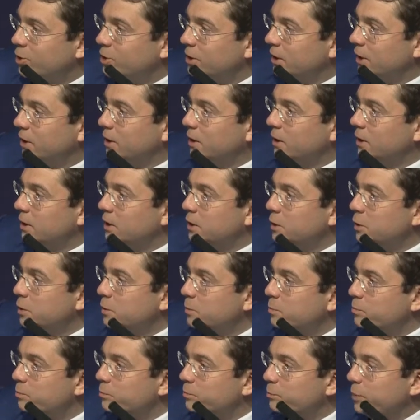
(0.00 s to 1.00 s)
come and
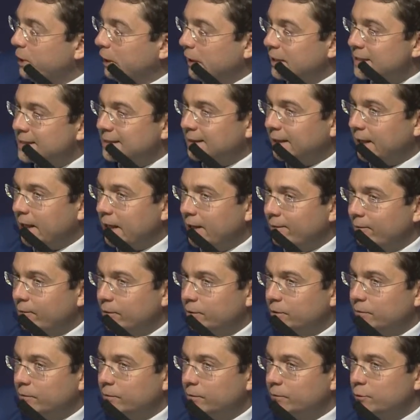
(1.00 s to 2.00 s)
see how it can be
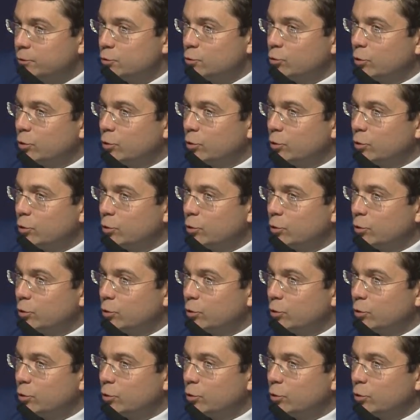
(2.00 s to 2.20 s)
done.